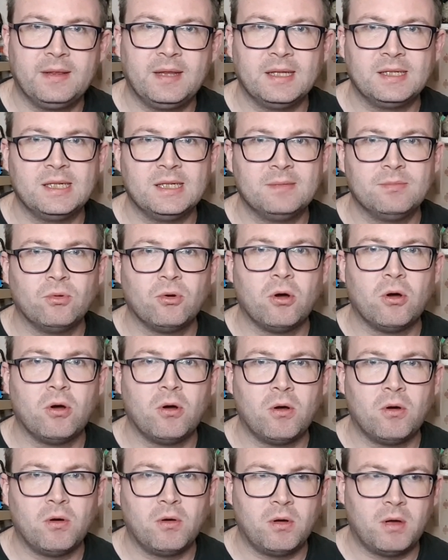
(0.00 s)
This is
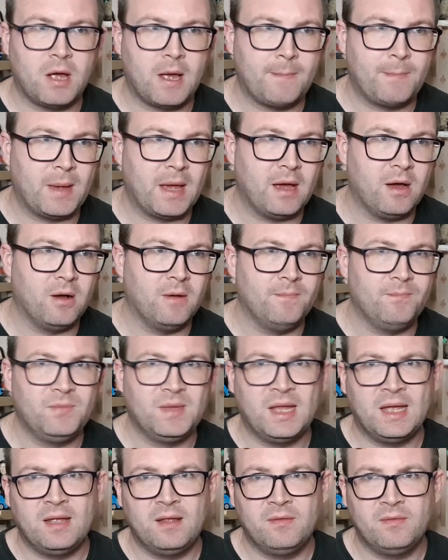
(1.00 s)
more about
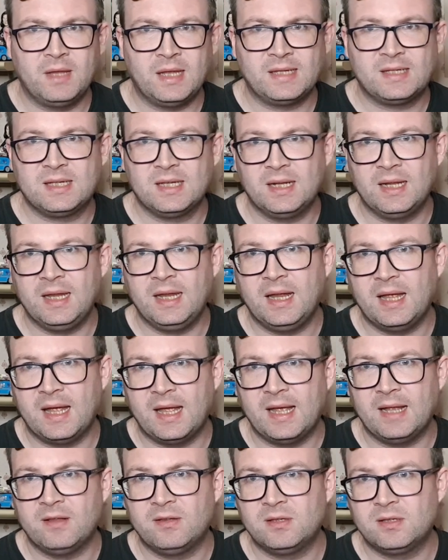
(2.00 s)
Natalie
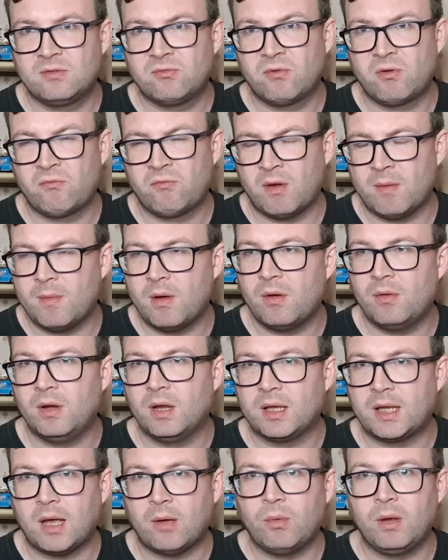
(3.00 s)
and
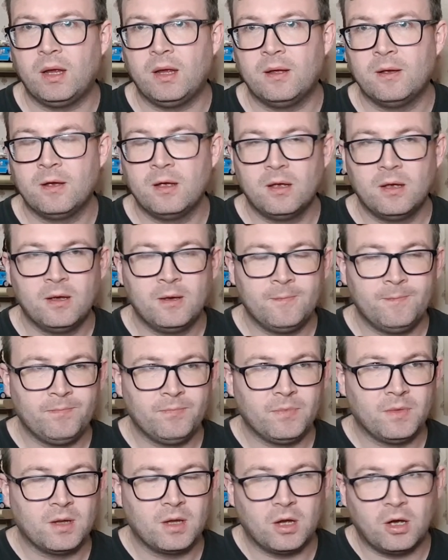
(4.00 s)
Ramola going
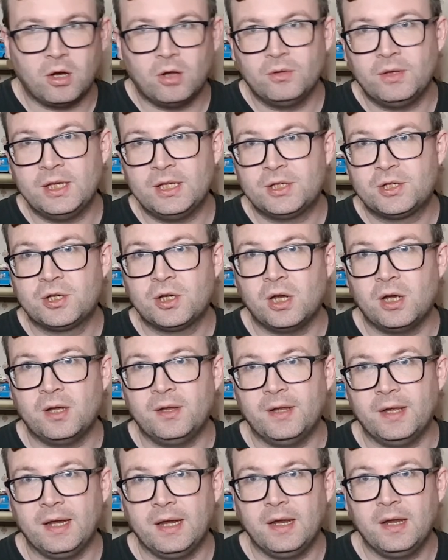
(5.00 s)
on this
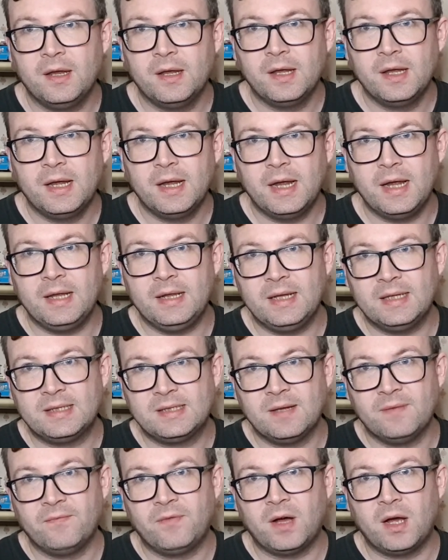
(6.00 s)
journey in this
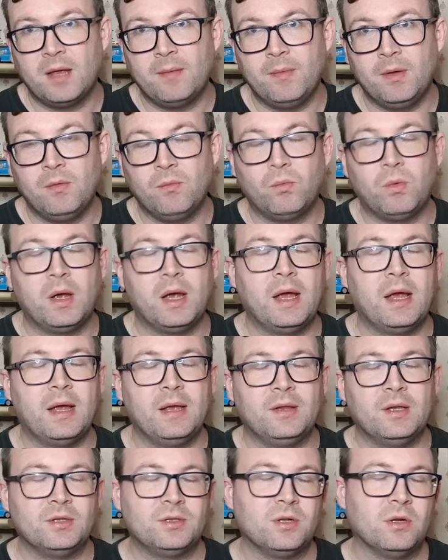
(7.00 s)
environment where
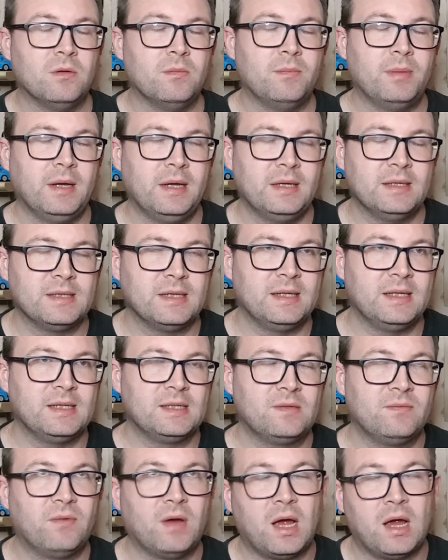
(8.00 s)
the zombies and this
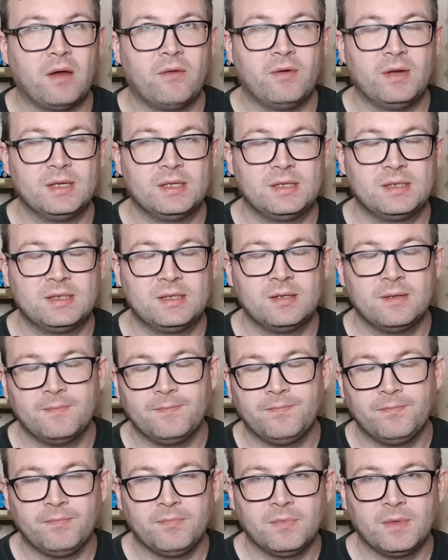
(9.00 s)
virus
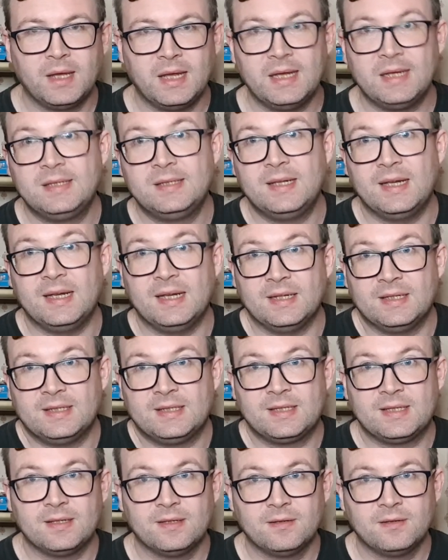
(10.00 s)

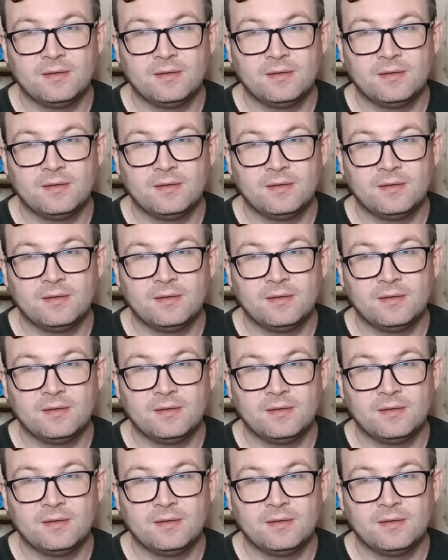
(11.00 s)
exist.